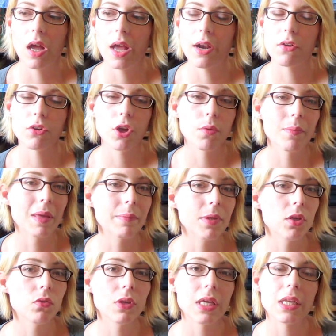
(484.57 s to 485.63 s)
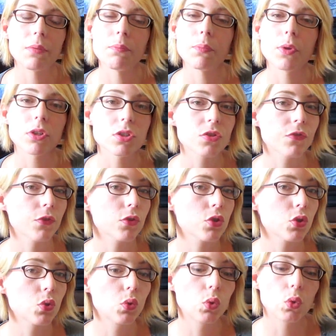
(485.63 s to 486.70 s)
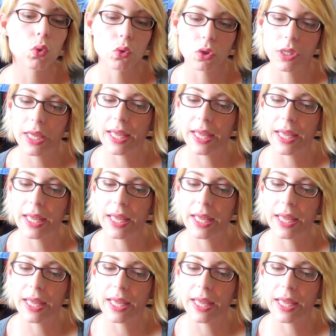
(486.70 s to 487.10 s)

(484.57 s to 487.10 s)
I don't know, maybe you needed books for school,